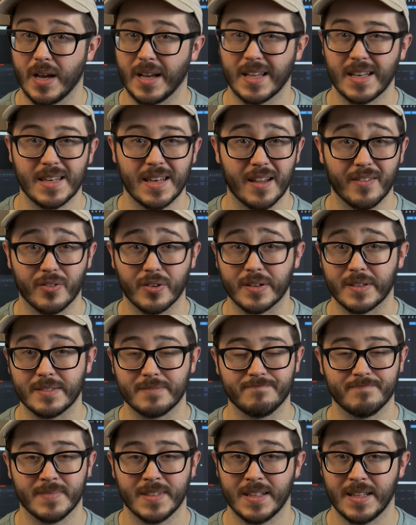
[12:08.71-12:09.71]
I can never,
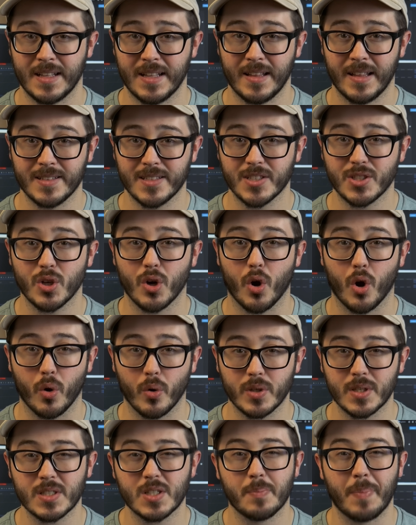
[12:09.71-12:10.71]
such a,
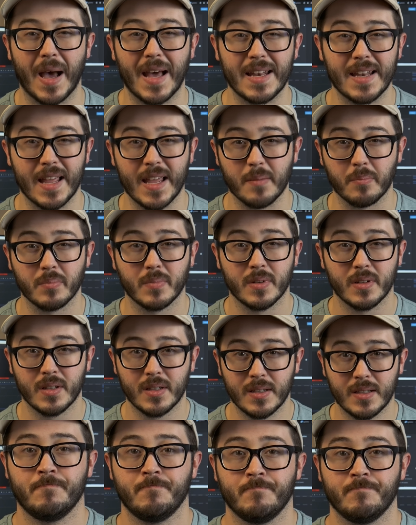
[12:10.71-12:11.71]
such a bad name.
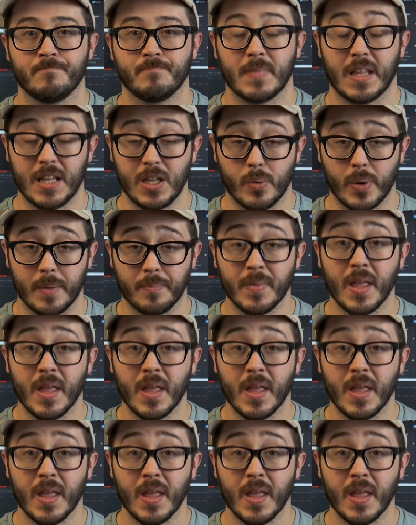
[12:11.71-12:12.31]
Anyway,